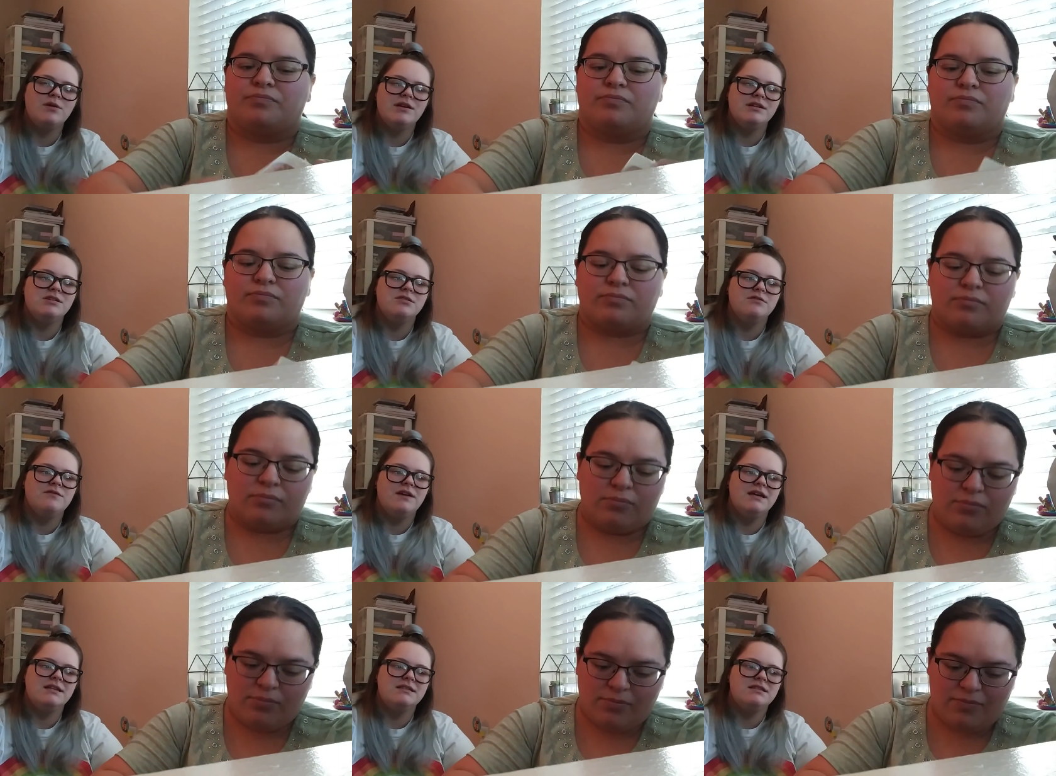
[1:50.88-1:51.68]
Speaker 1: way
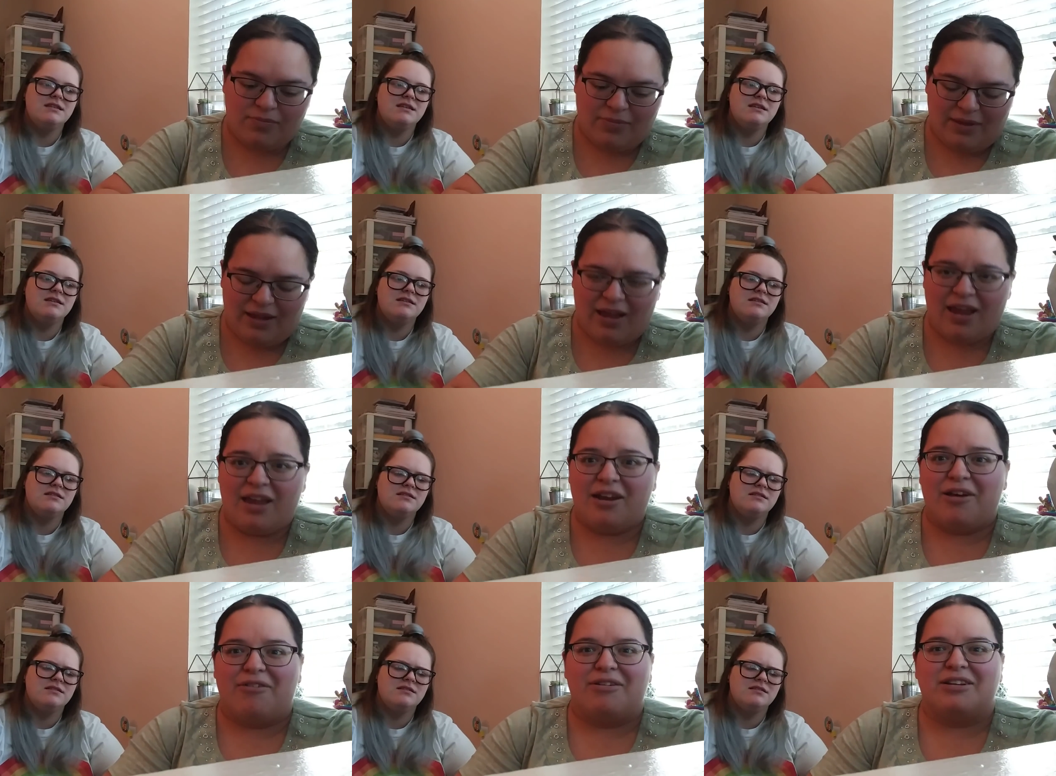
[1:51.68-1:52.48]
too fancy.
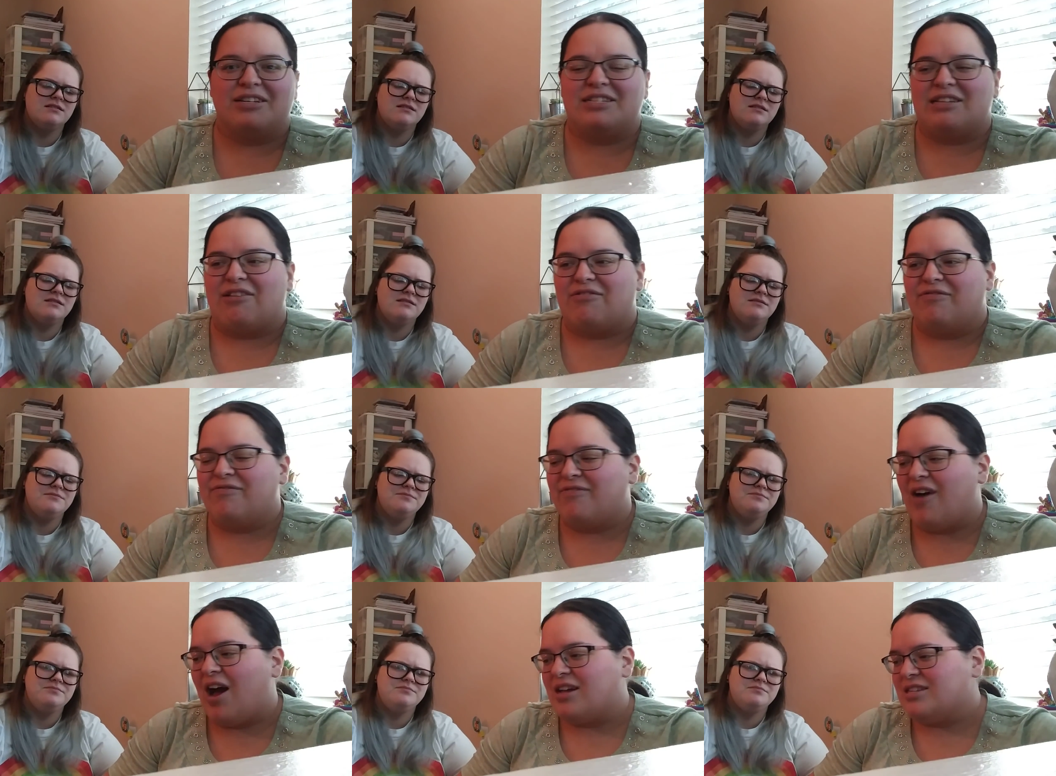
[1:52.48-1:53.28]
Speaker 2: I know, it does
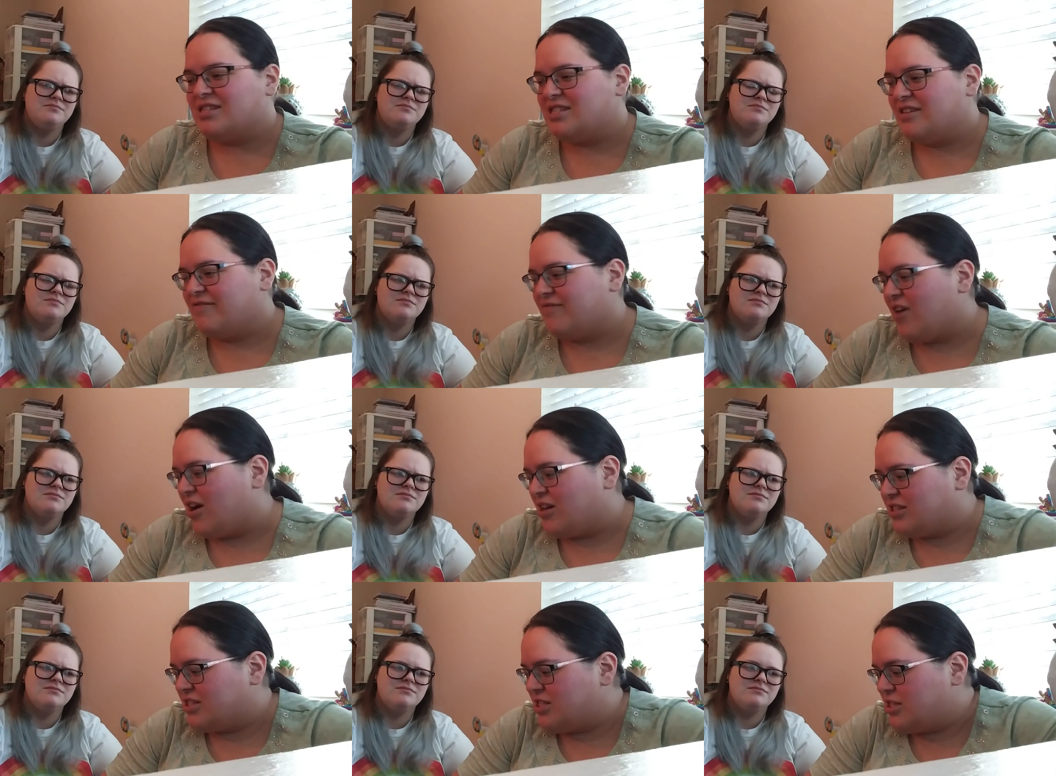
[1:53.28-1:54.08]
sound fancy,
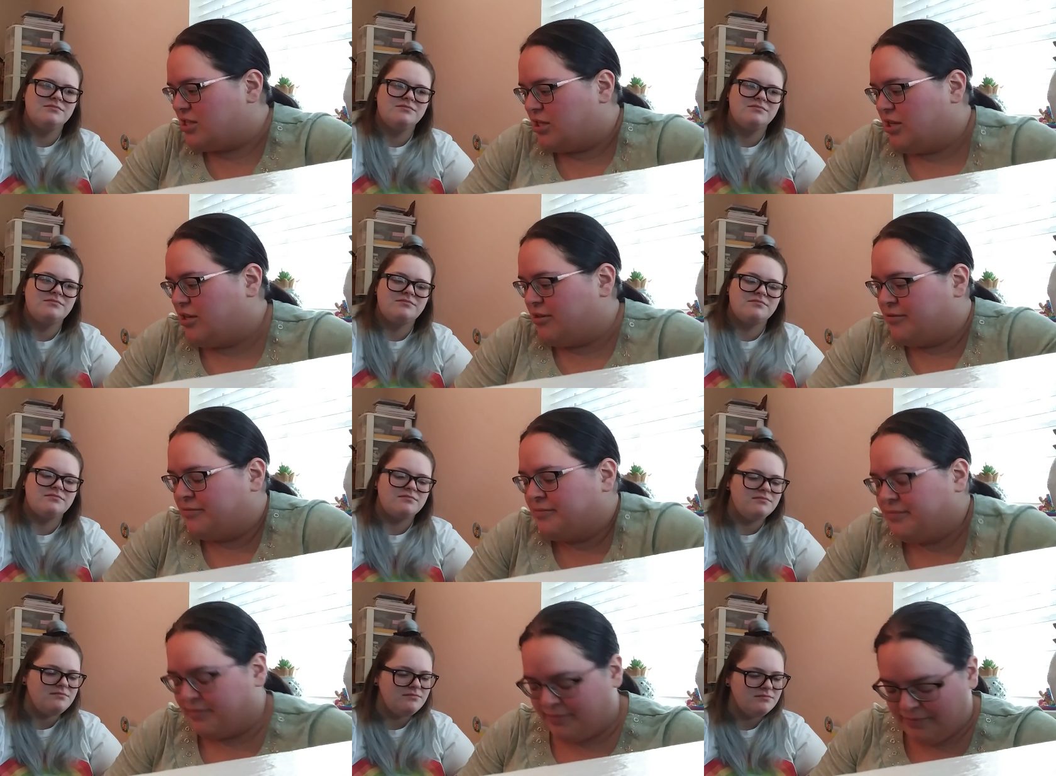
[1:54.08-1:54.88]
fancy.
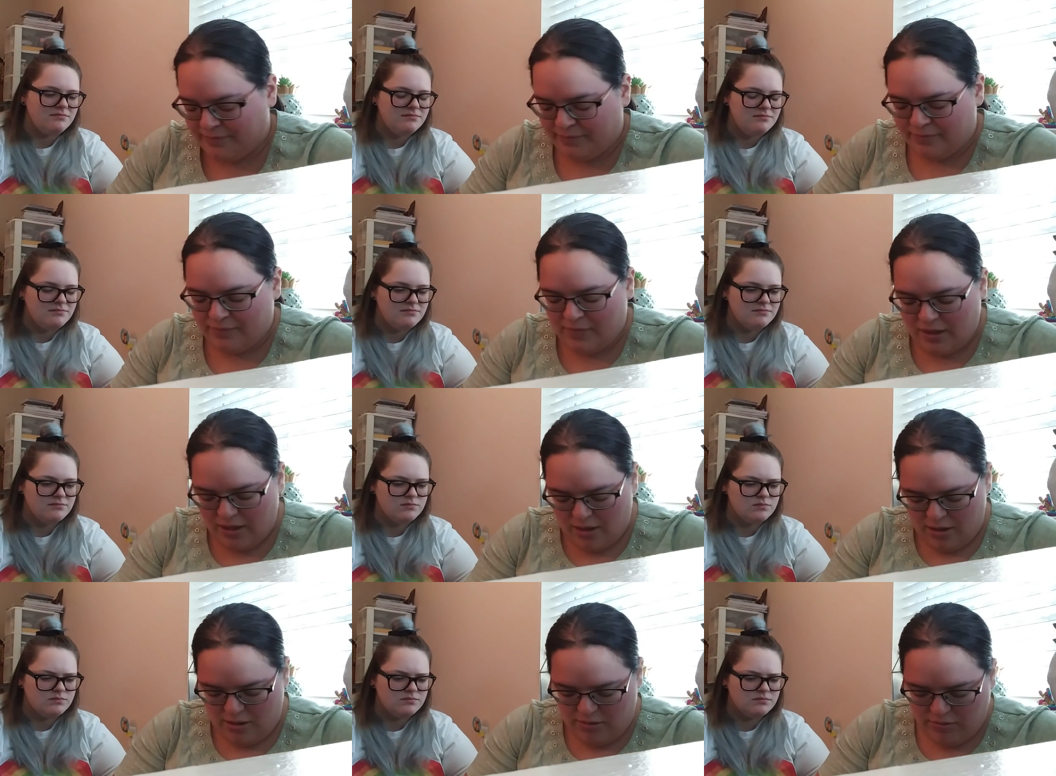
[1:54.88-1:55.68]

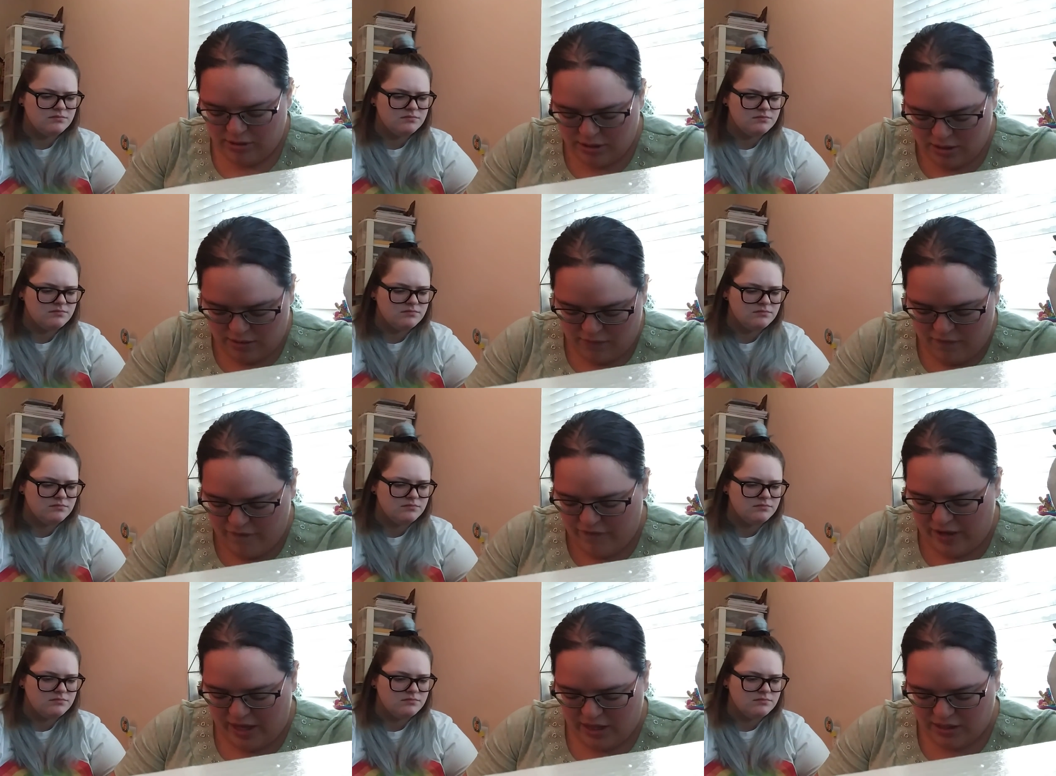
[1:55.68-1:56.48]
I'm so
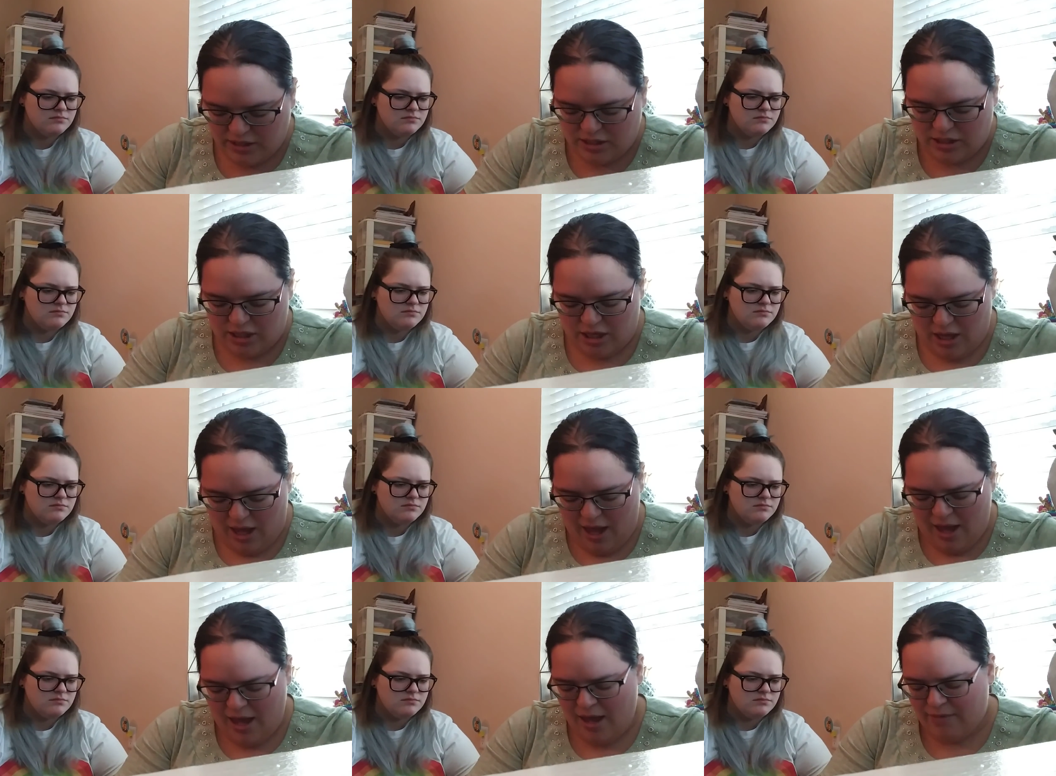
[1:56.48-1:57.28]
fancy,
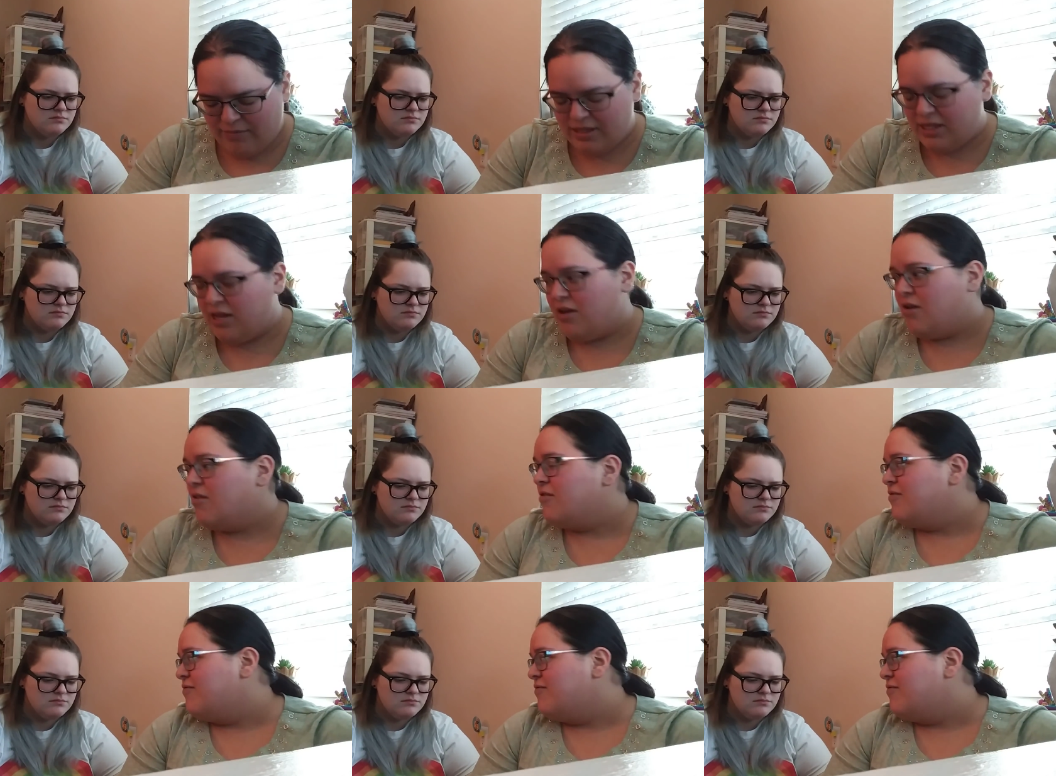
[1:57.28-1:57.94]
I'm so